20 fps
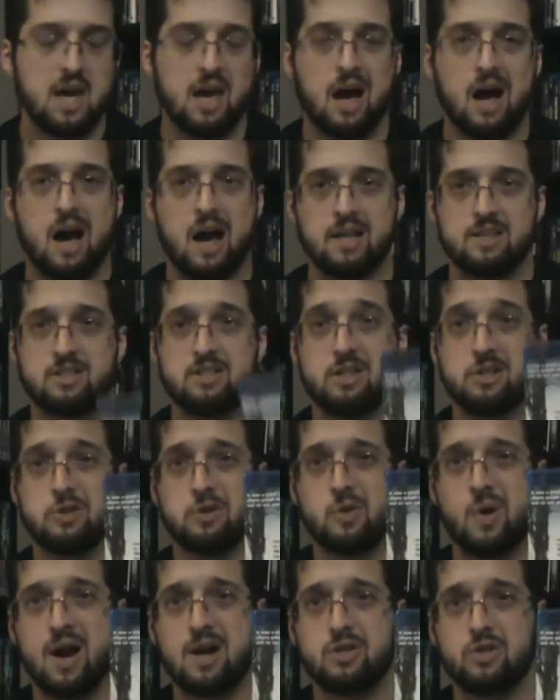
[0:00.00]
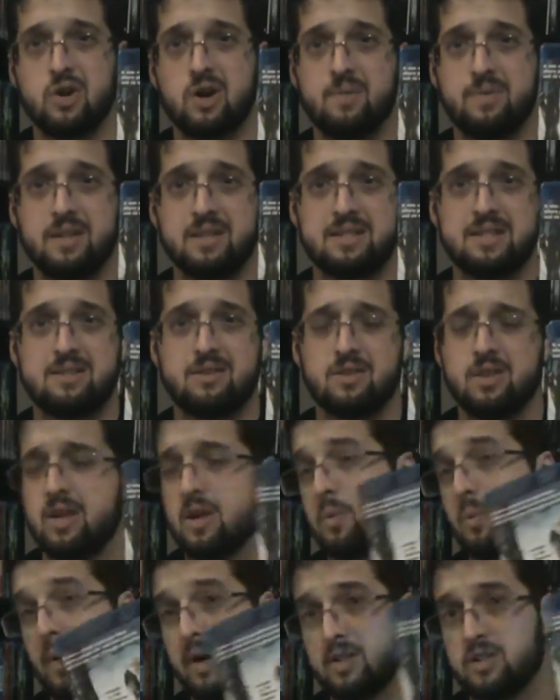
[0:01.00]
It's the director of the
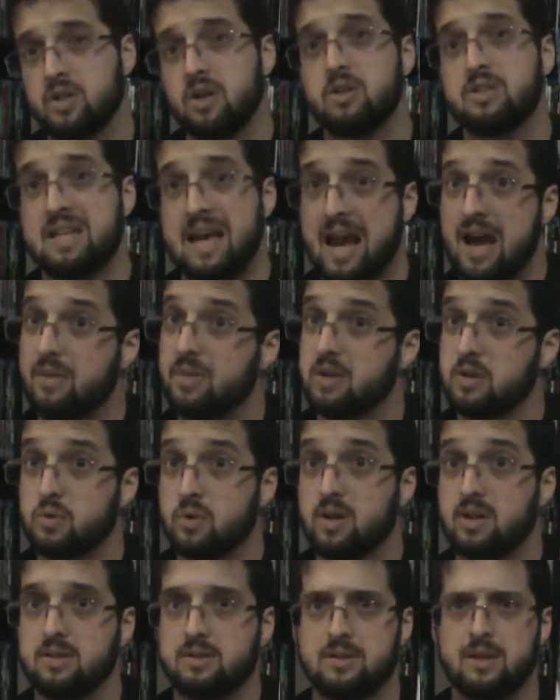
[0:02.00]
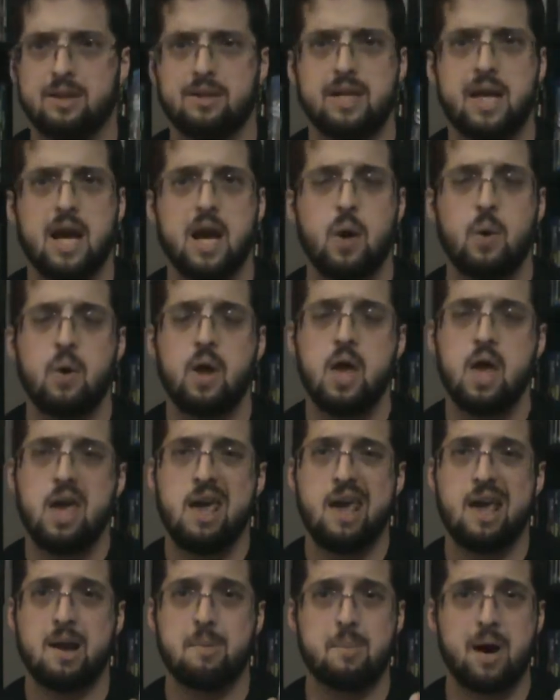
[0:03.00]
original Town the Dreaded Sundown.
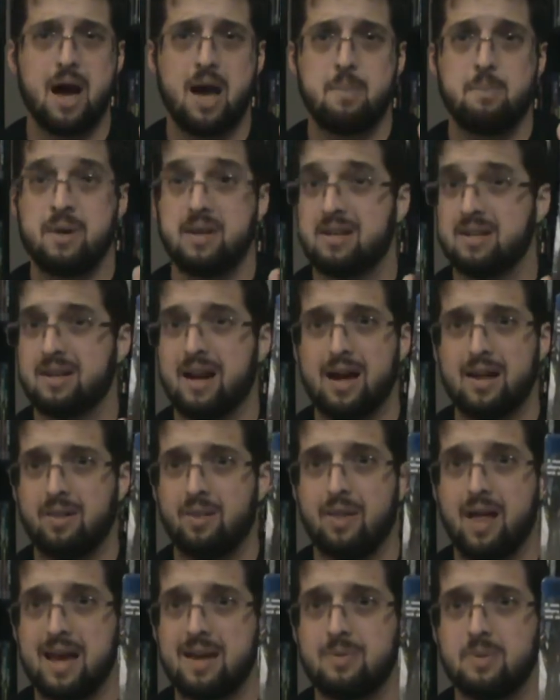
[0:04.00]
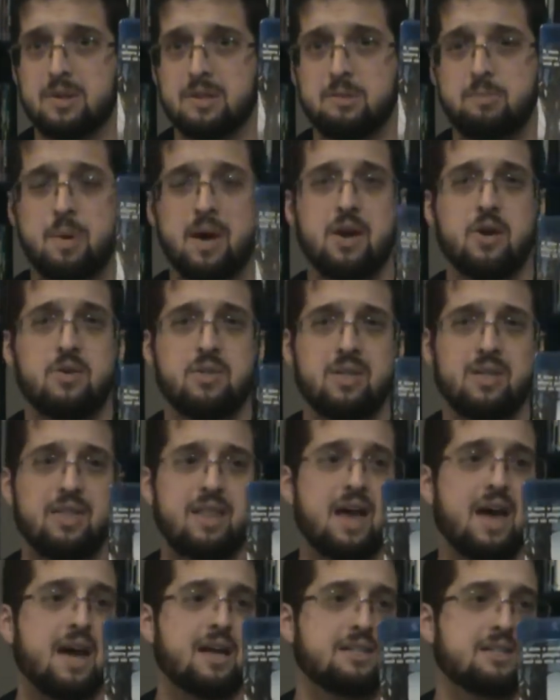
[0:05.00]
And in my opinion, I like this better than
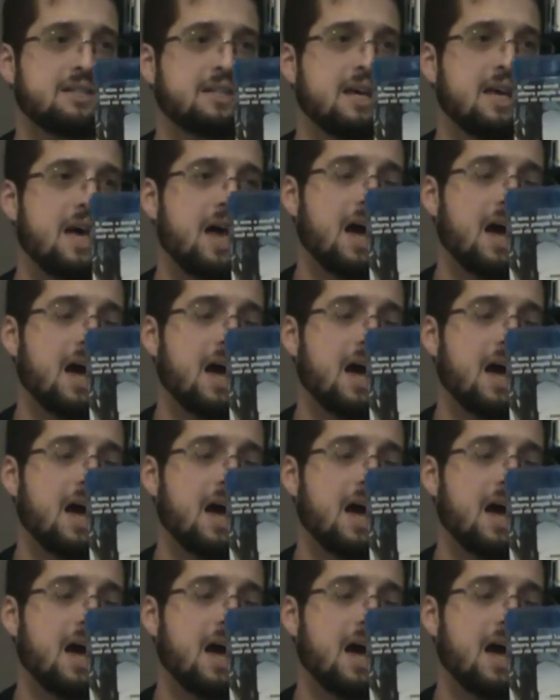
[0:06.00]
that.